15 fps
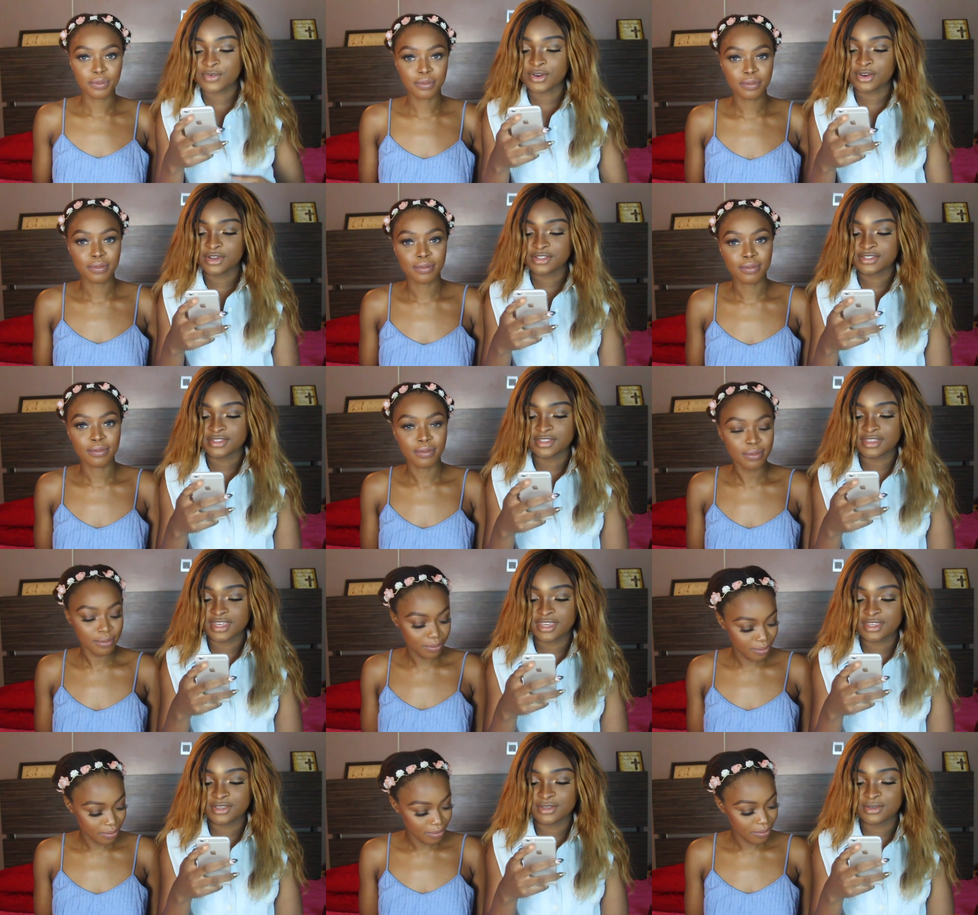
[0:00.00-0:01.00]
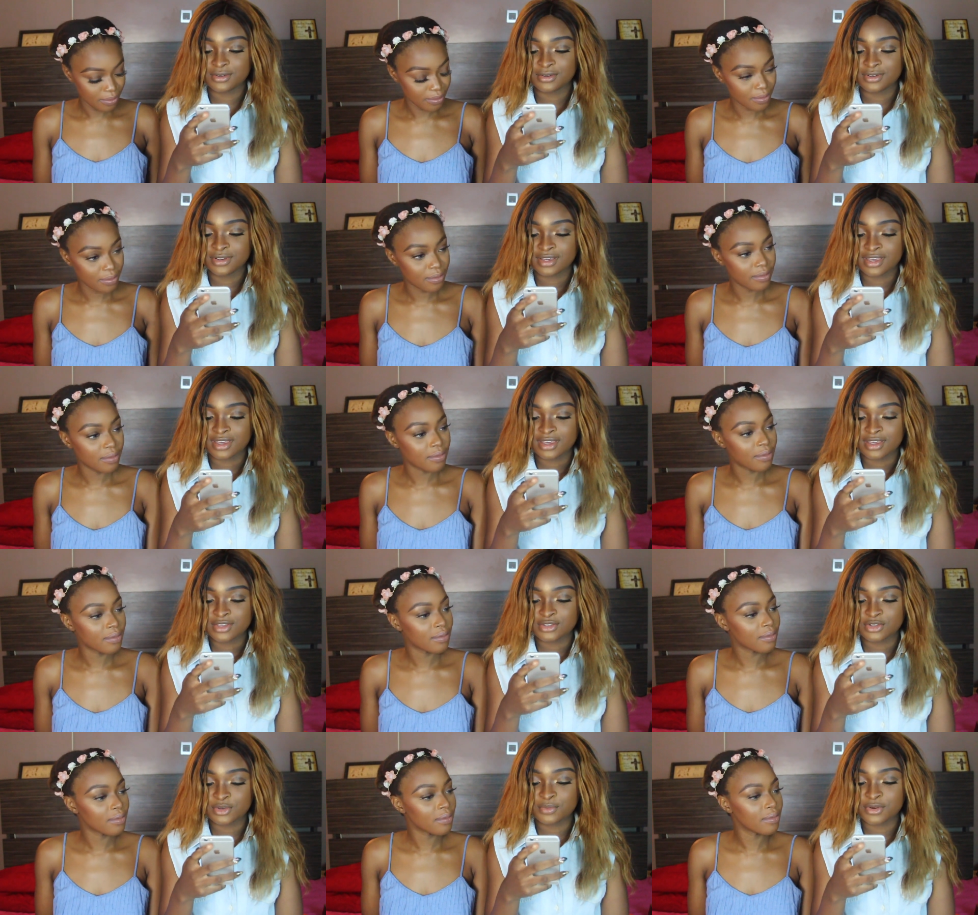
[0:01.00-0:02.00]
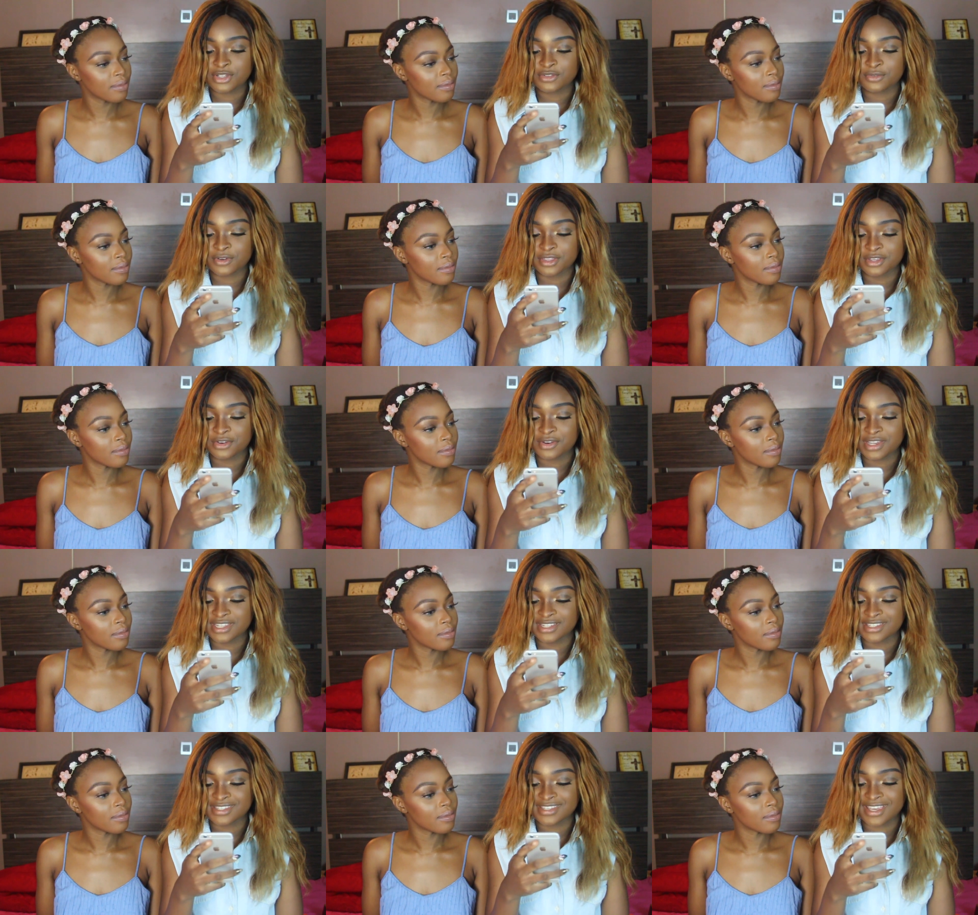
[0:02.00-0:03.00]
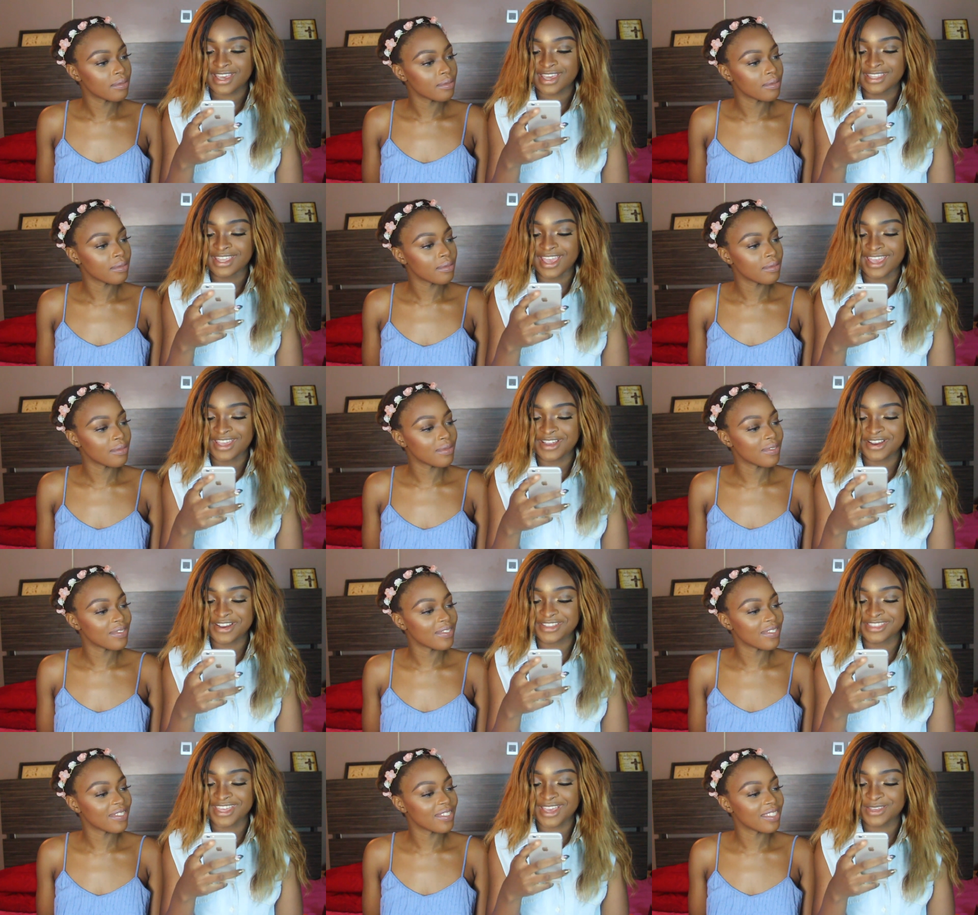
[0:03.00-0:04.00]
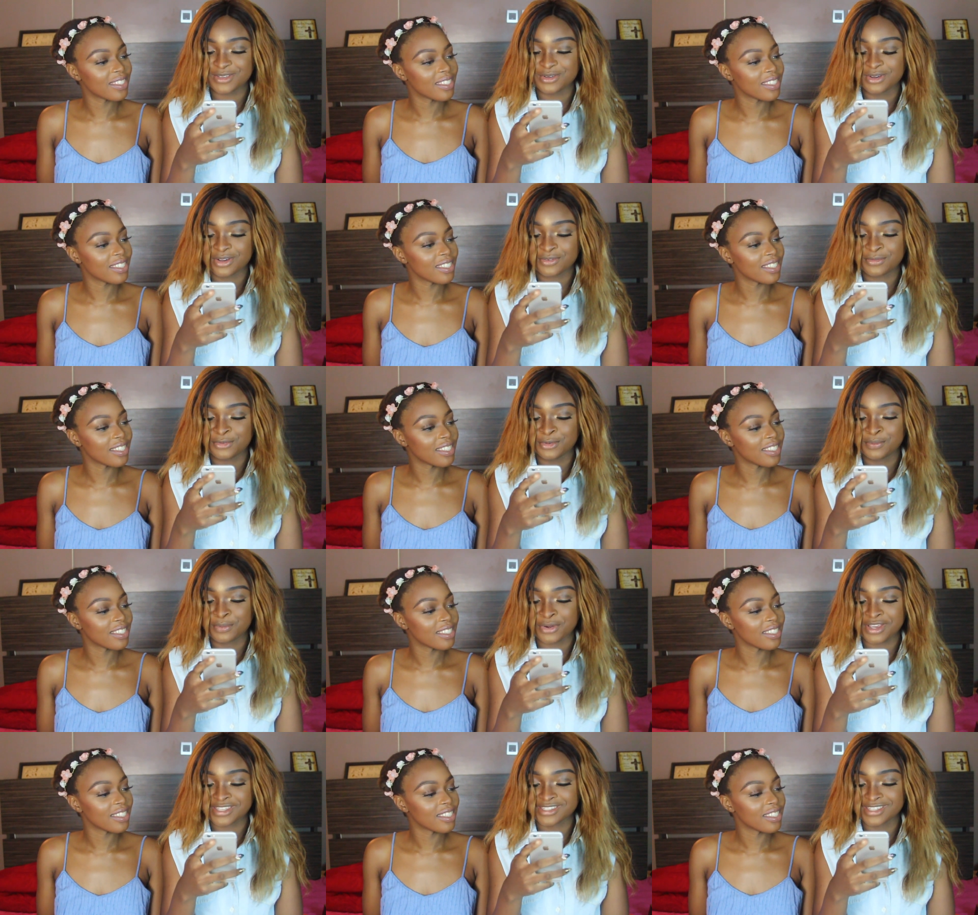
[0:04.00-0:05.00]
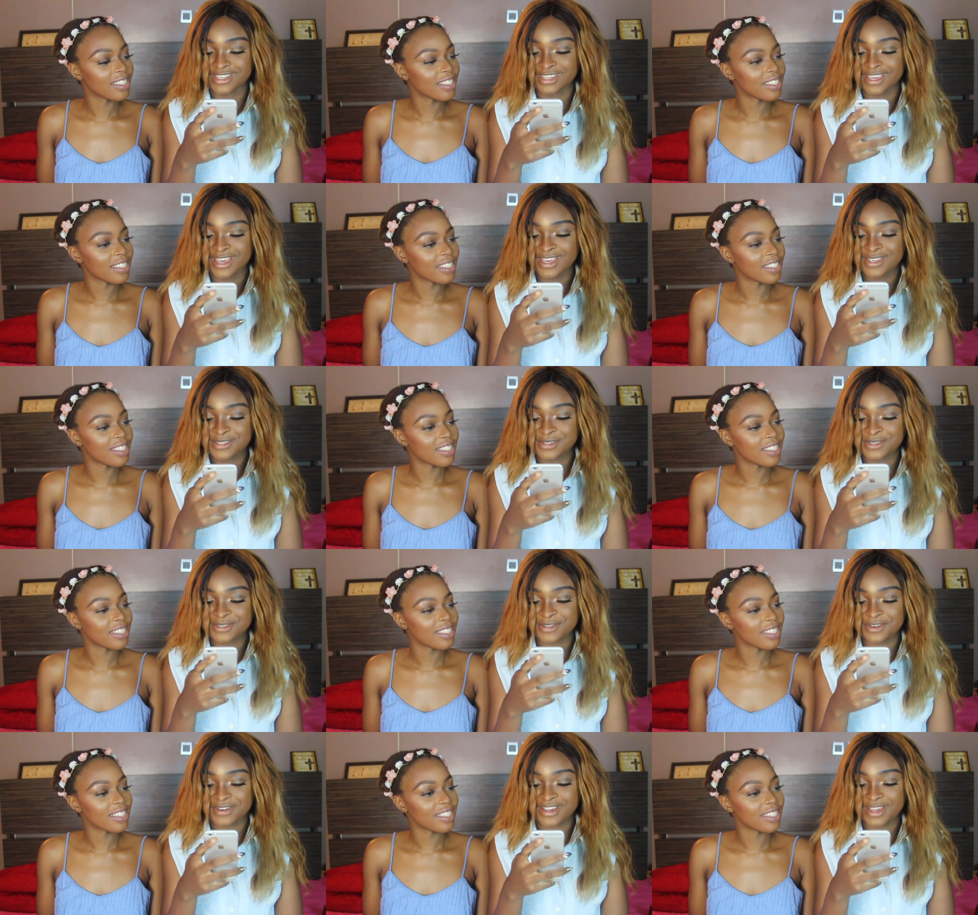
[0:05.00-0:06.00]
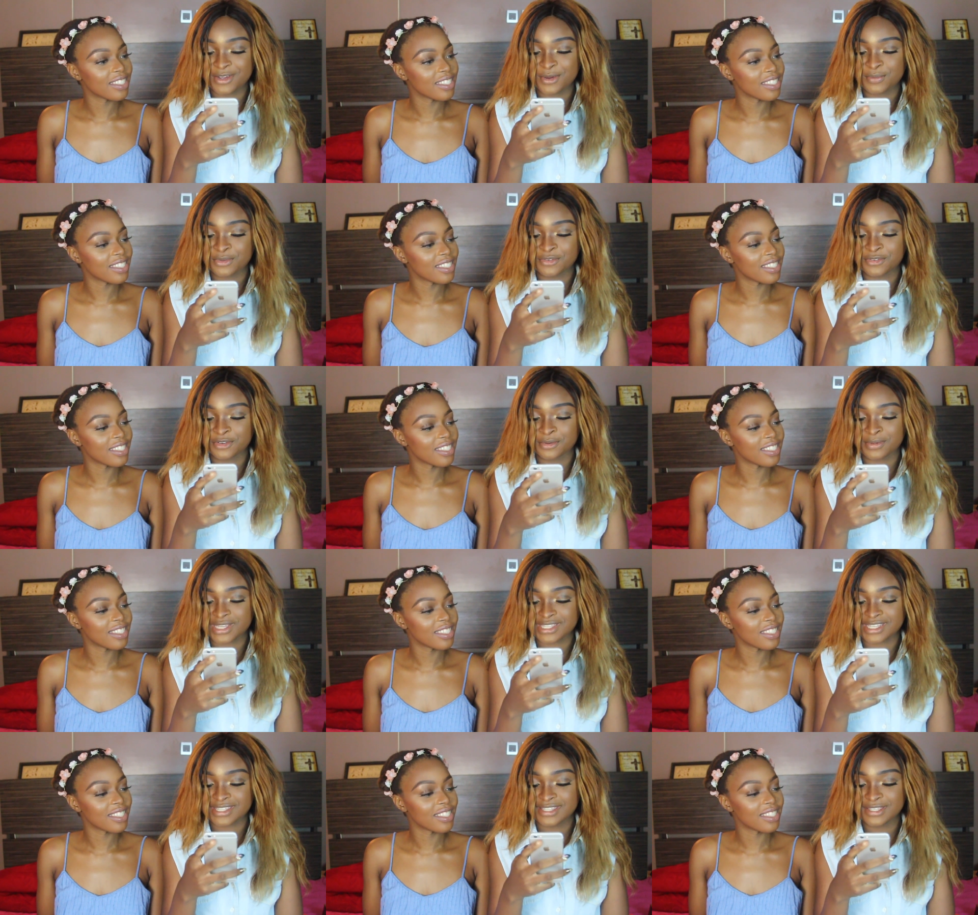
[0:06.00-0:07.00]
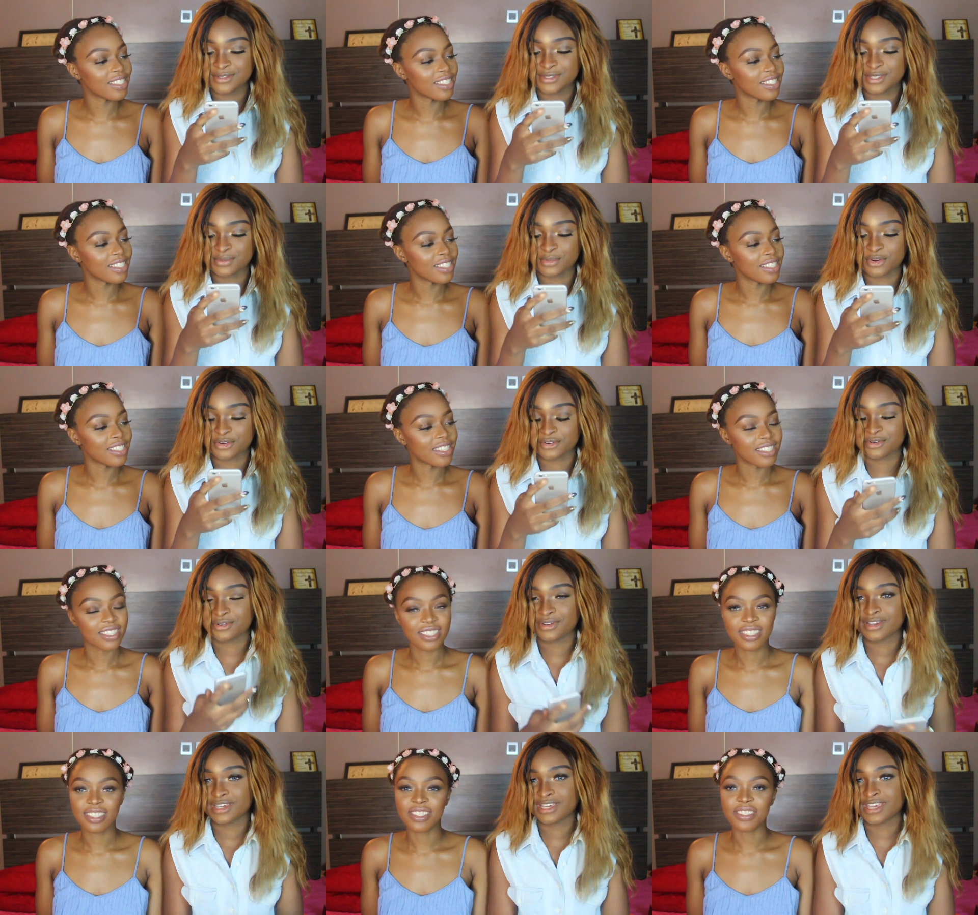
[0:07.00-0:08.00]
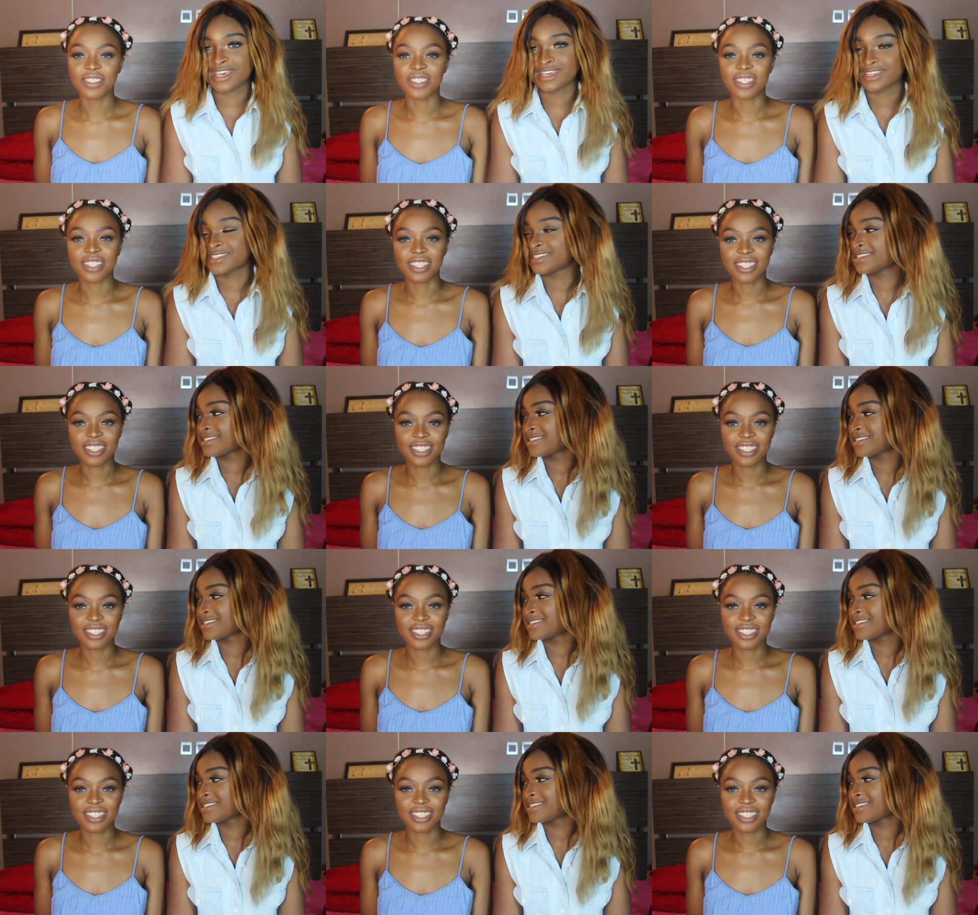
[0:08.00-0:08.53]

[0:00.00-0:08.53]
Speaker 1: forgot to thank you so much for the credits. I heard that you got food poisoning. So sorry, I hope you feel better. See you tomorrow. X.